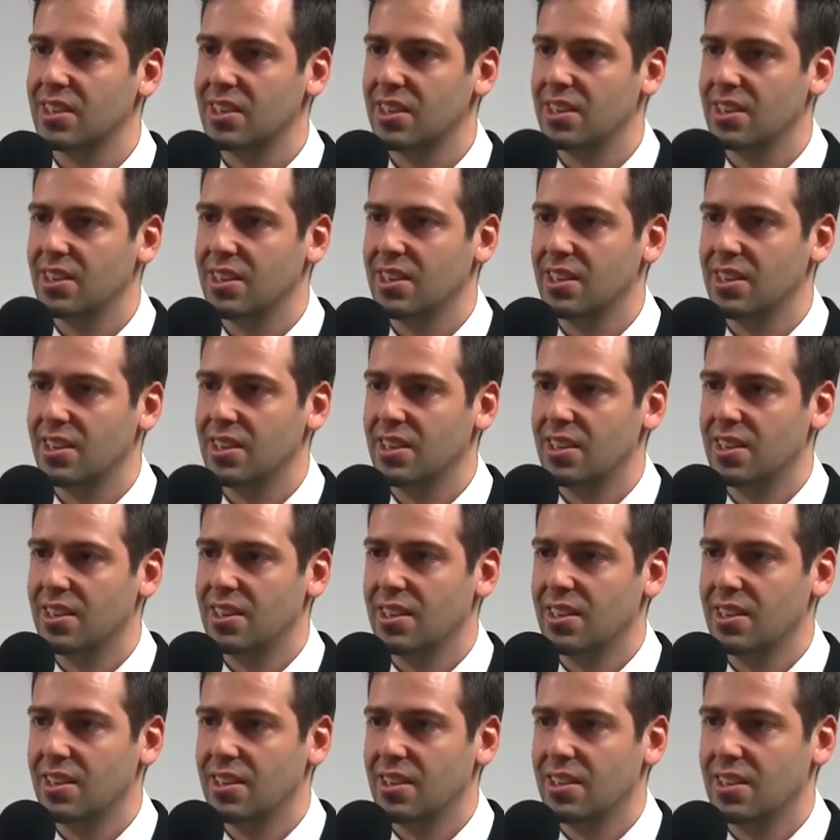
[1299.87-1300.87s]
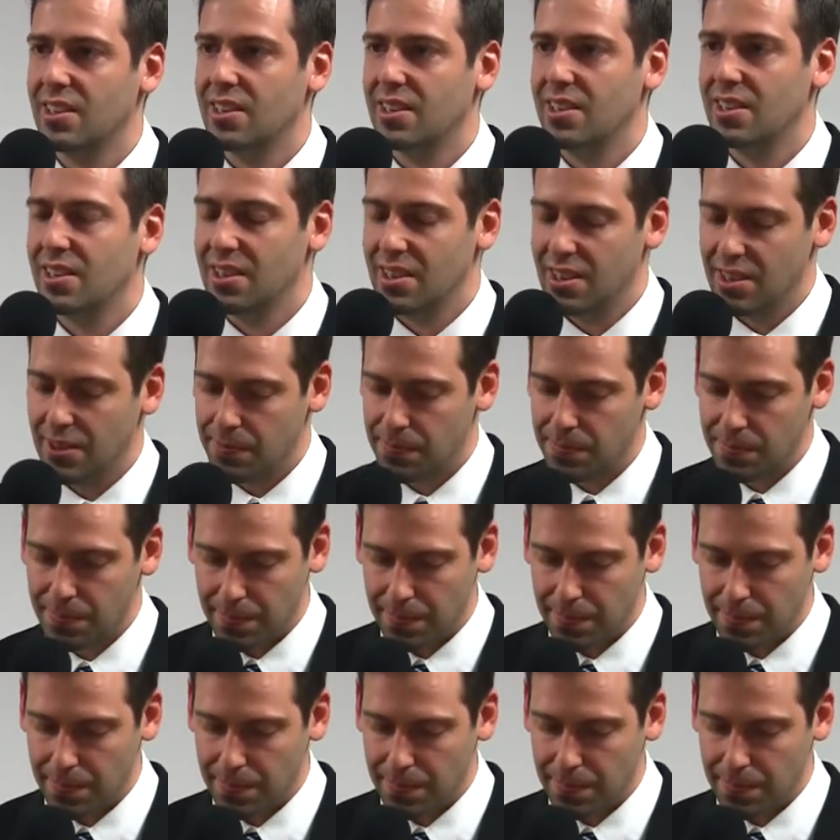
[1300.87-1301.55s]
No one is speaking in this clip.